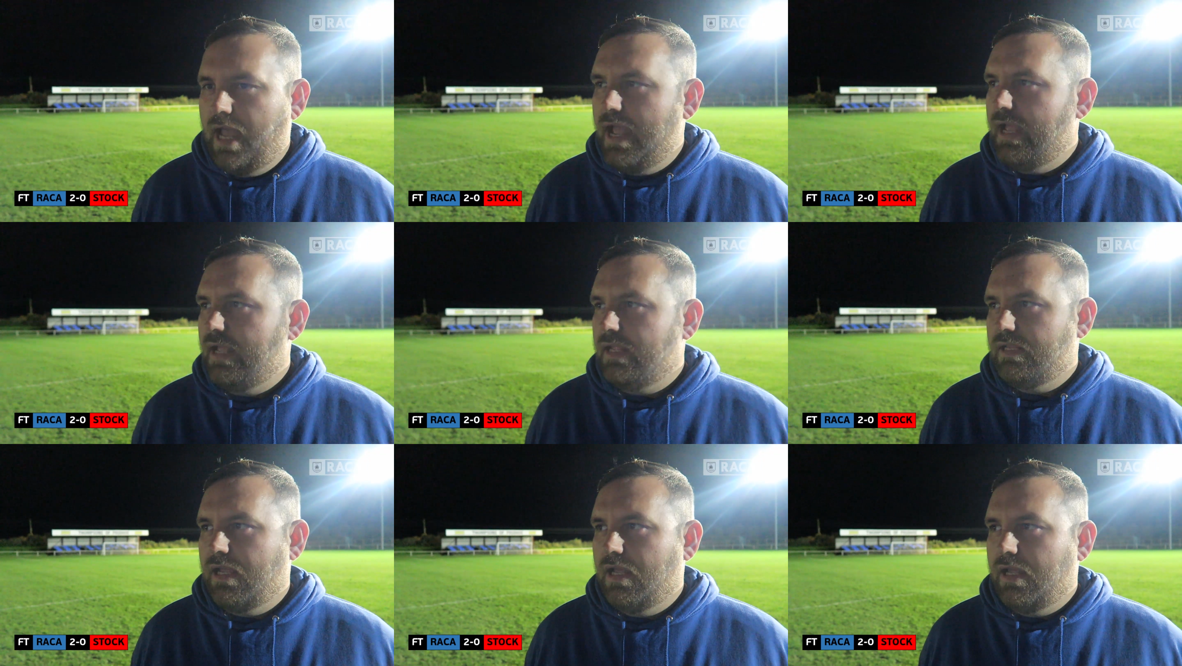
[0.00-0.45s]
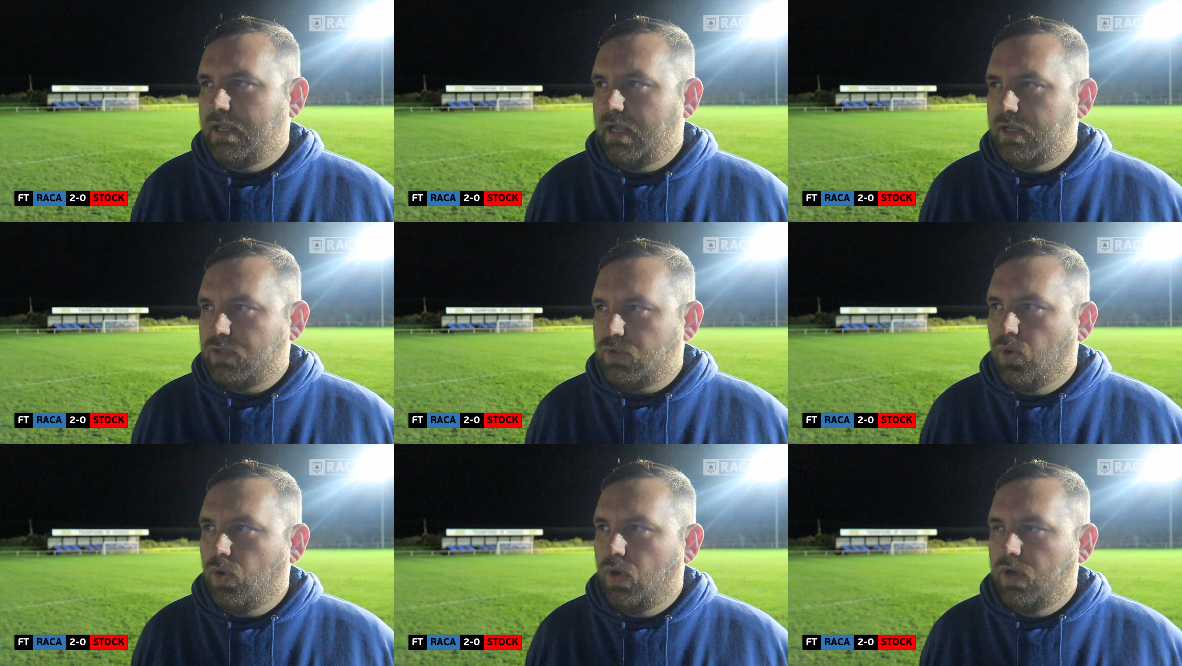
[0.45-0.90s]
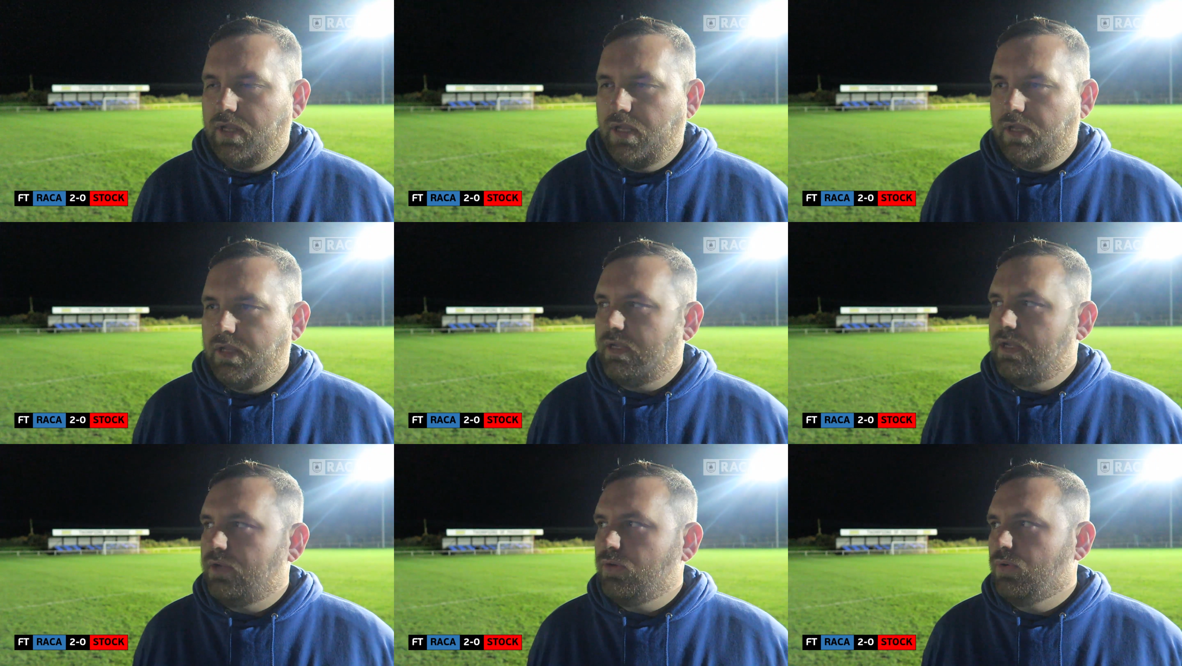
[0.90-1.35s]
Yeah, and
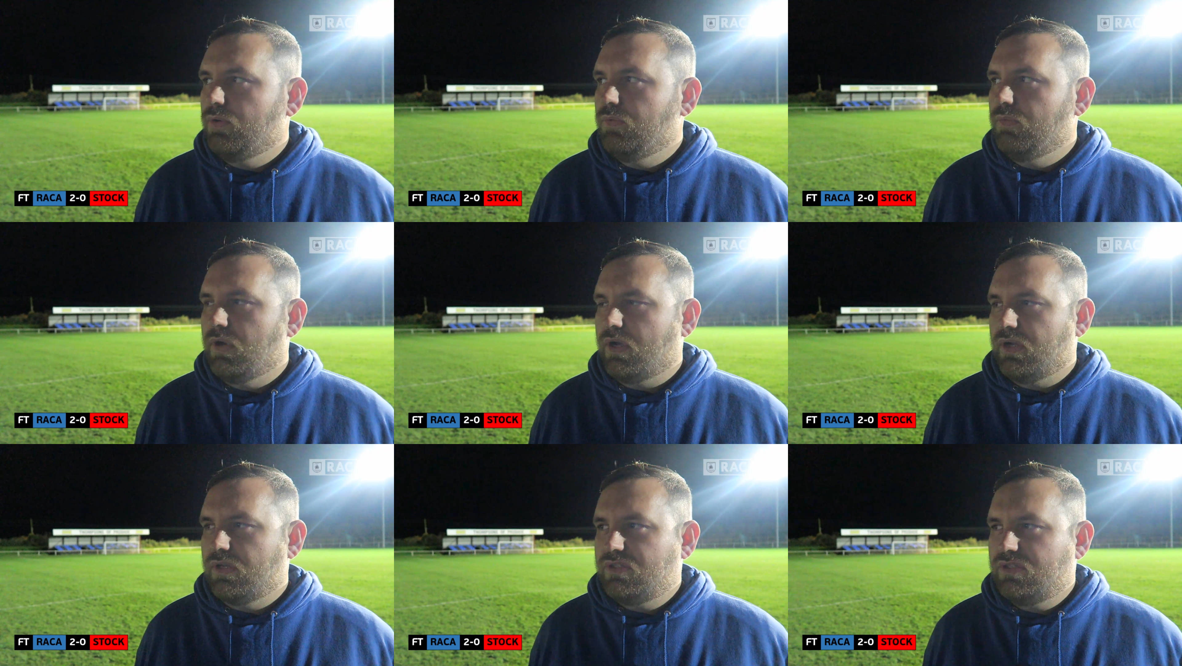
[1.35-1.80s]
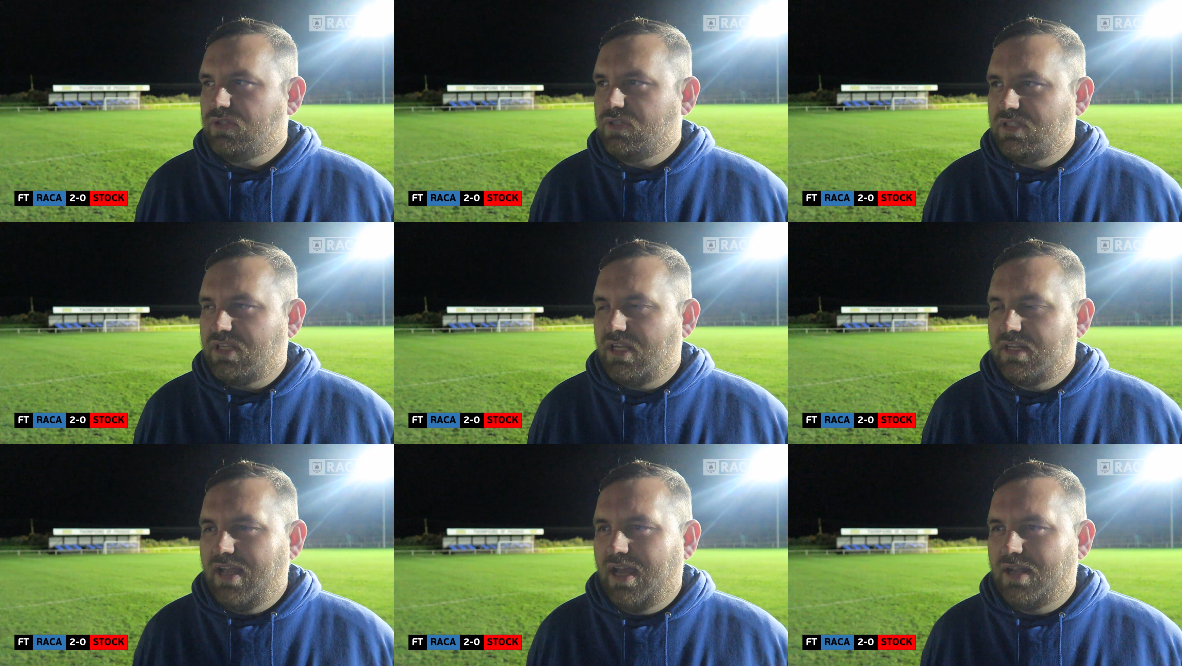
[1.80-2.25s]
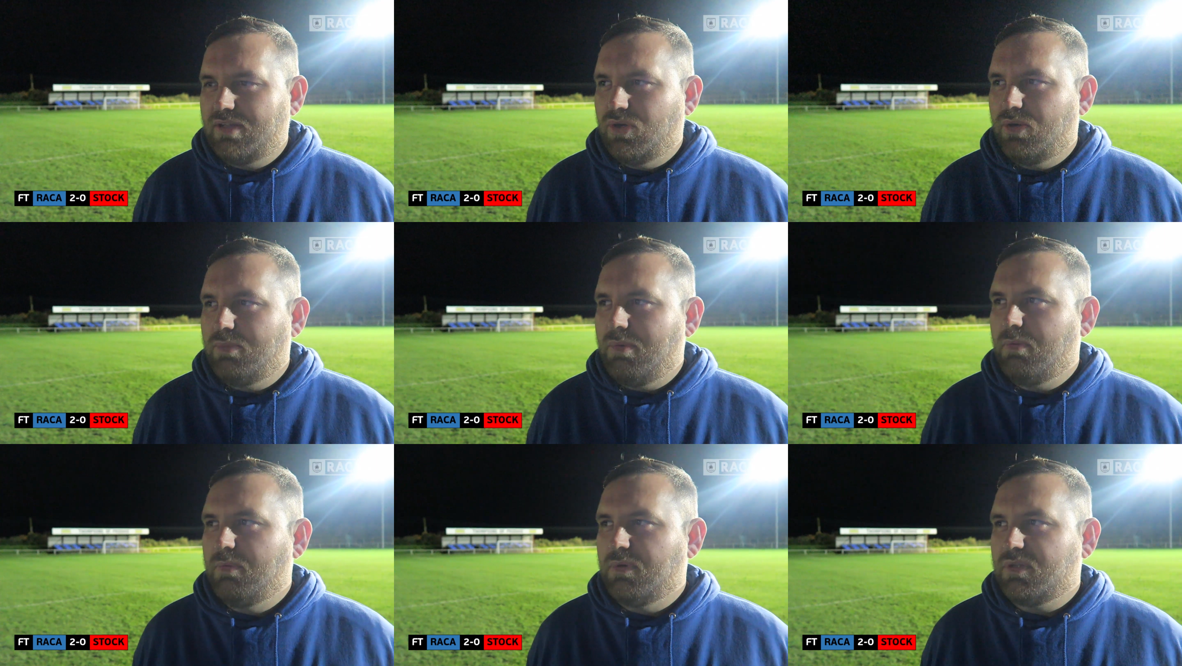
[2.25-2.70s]
you know, we could sit here and
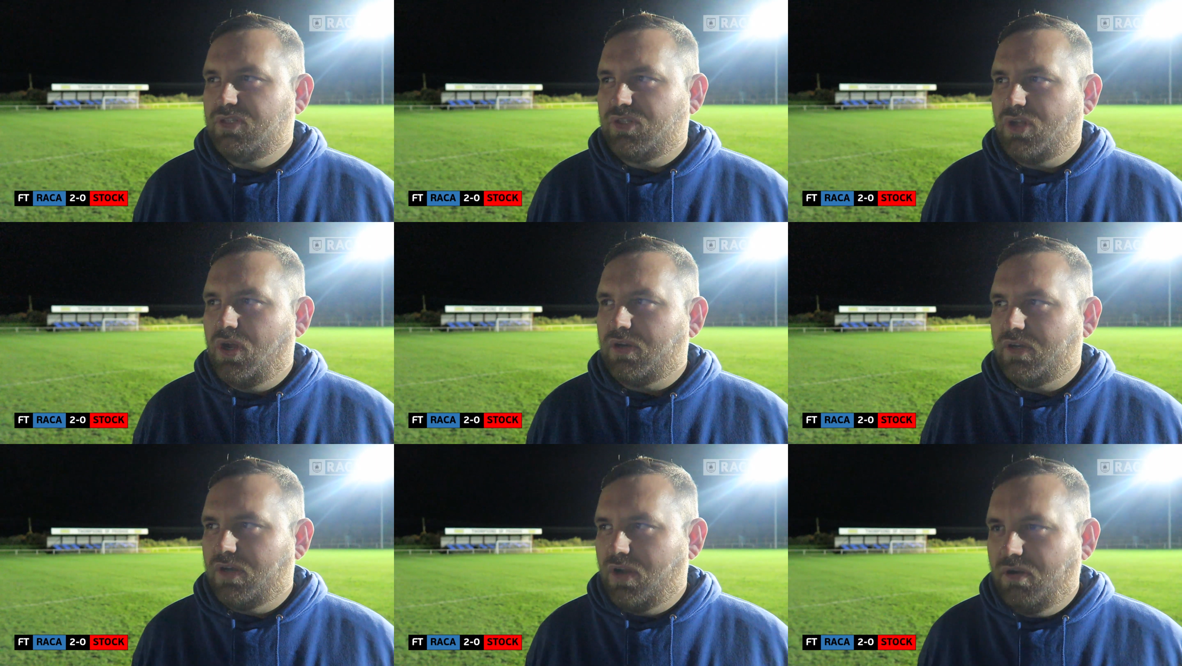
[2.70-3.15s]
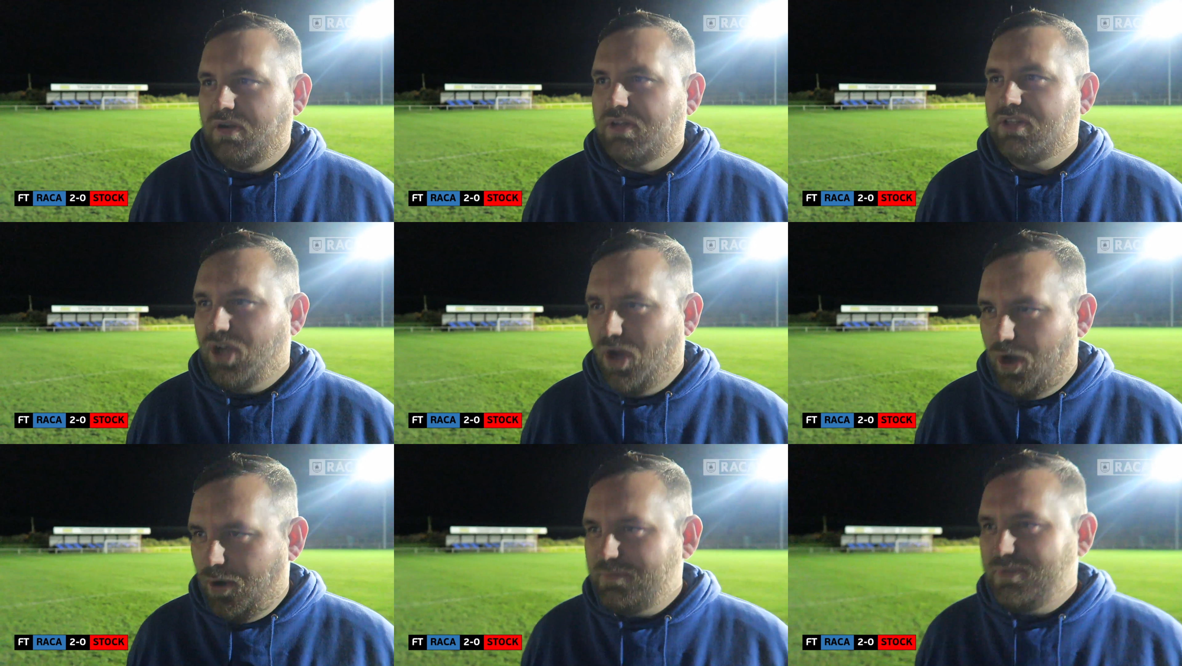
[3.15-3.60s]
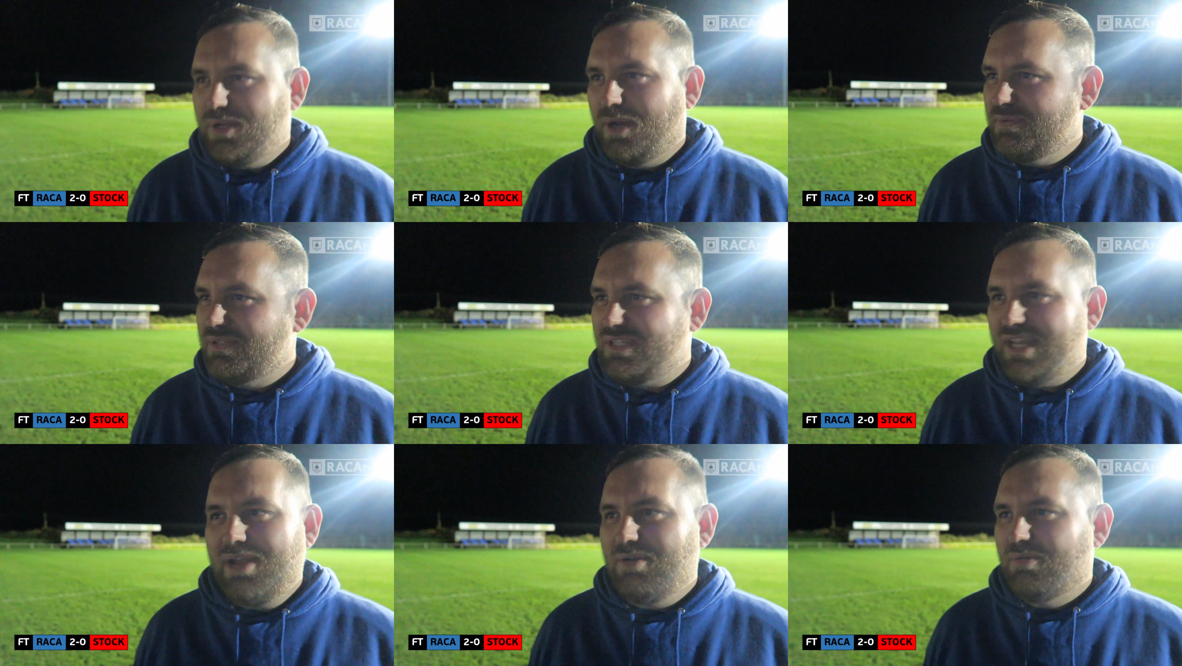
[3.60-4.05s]
talk about, but Stockton are a top,
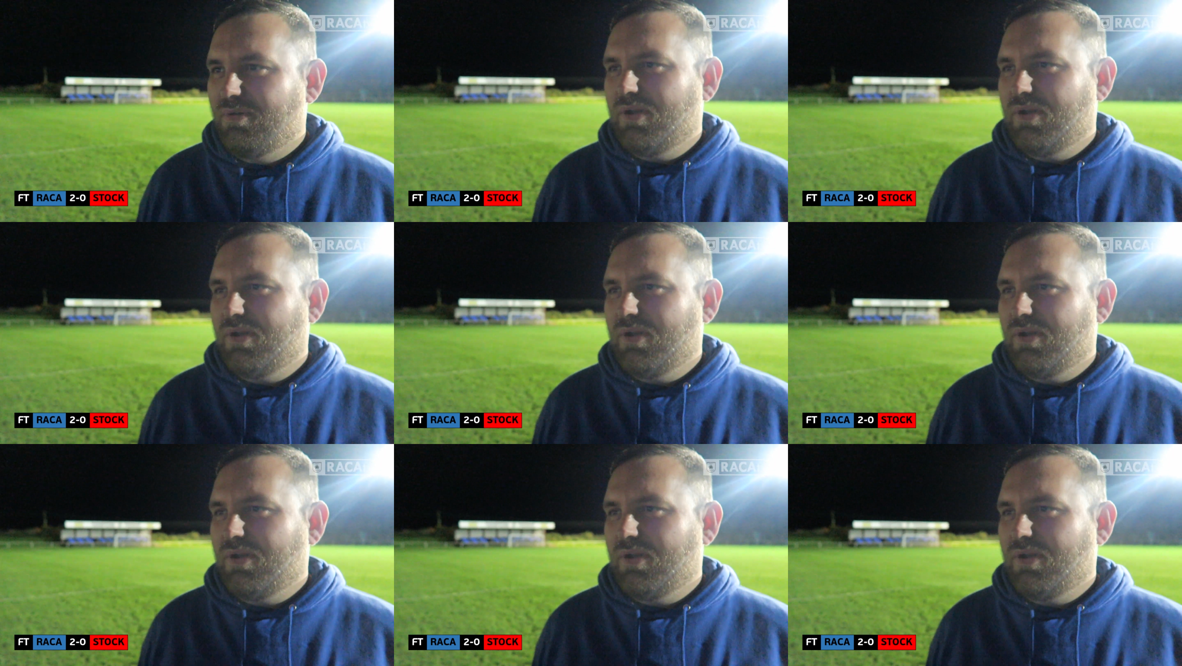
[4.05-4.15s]
top side.